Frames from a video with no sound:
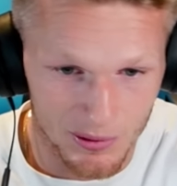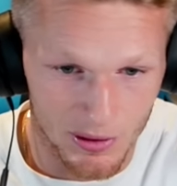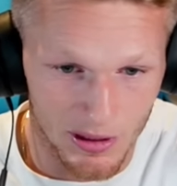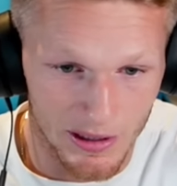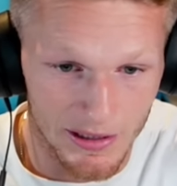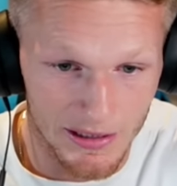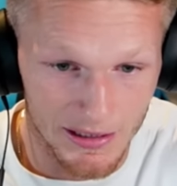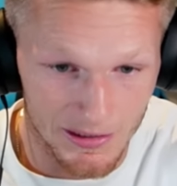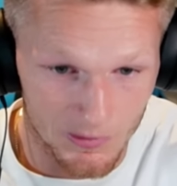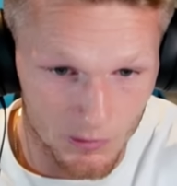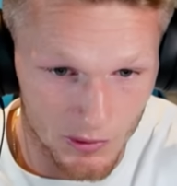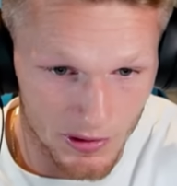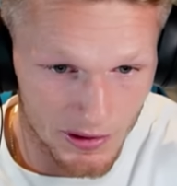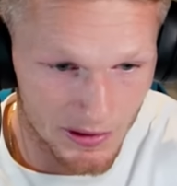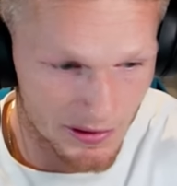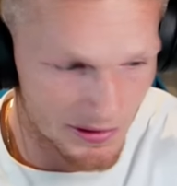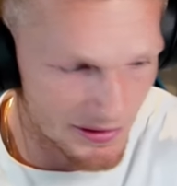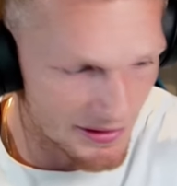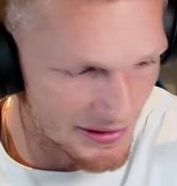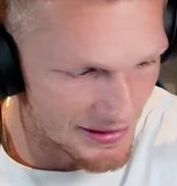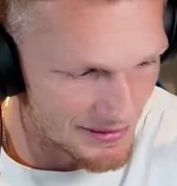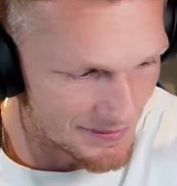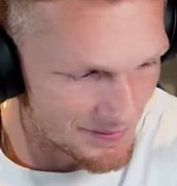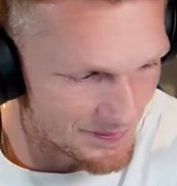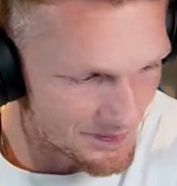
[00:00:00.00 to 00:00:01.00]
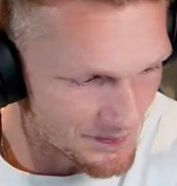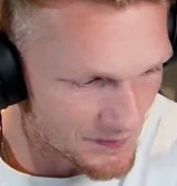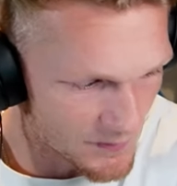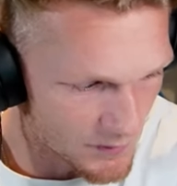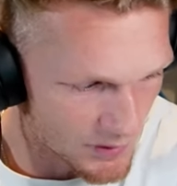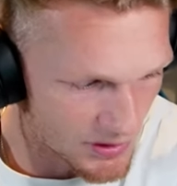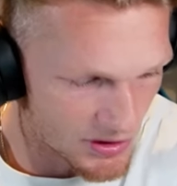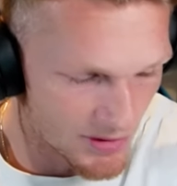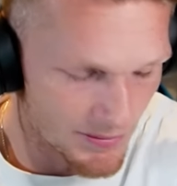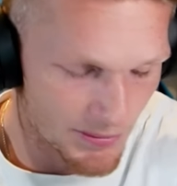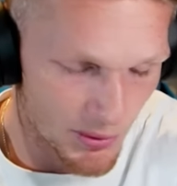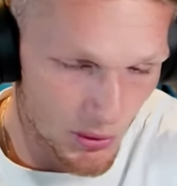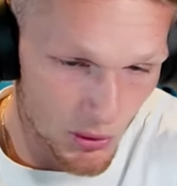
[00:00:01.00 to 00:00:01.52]
plenty with
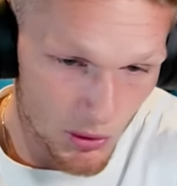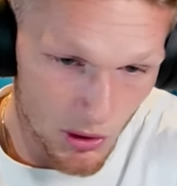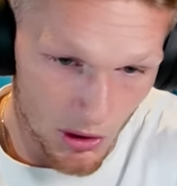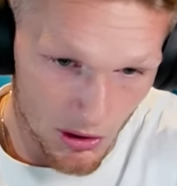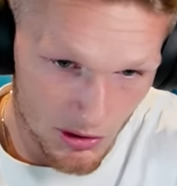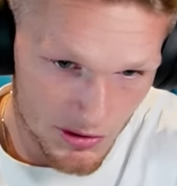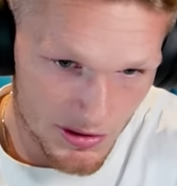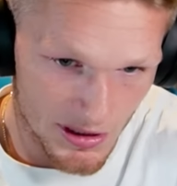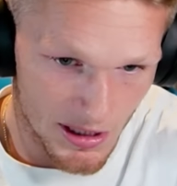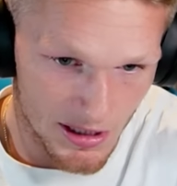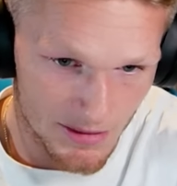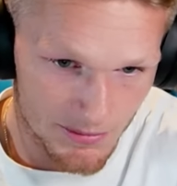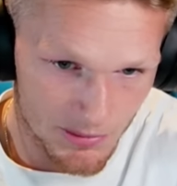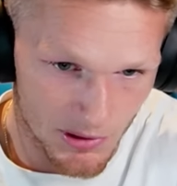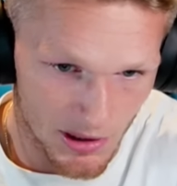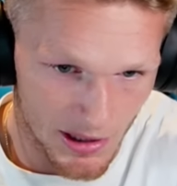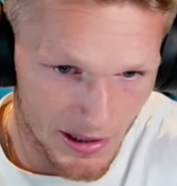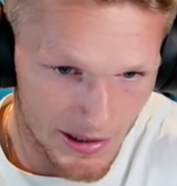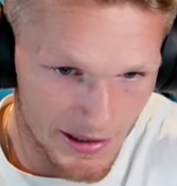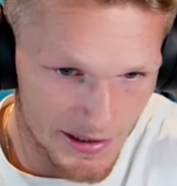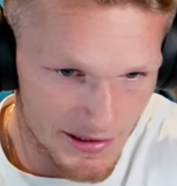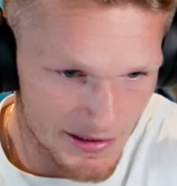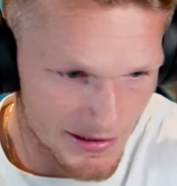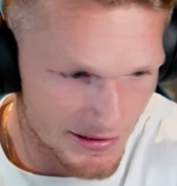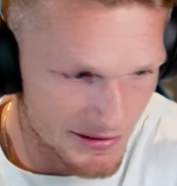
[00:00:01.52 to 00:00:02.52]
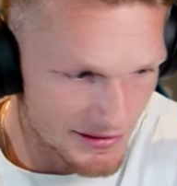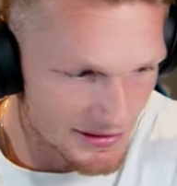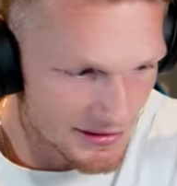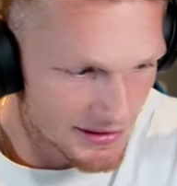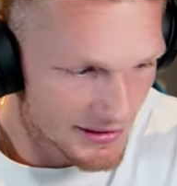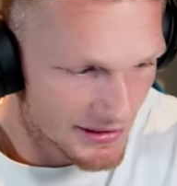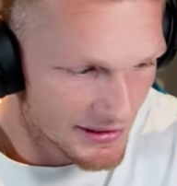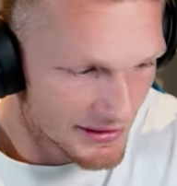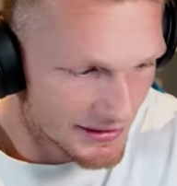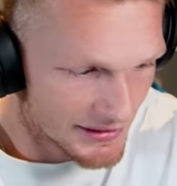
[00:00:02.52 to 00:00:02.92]
the Bulldogs young players, and